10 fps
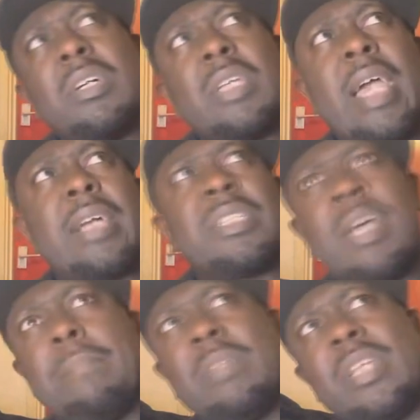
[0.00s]
Yeah,
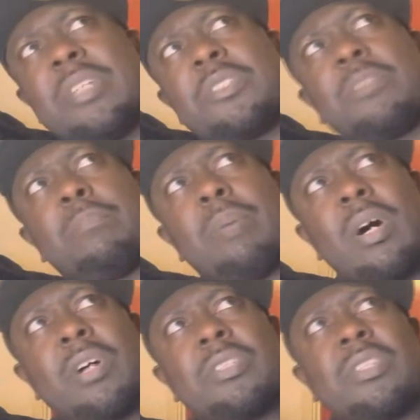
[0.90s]
10 minutes
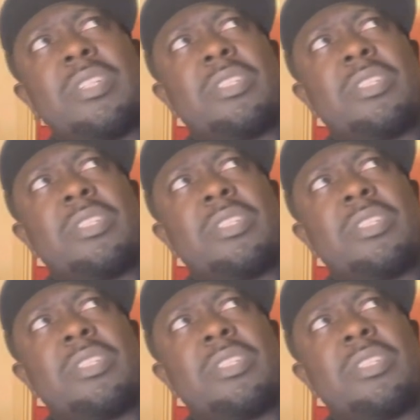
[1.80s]
past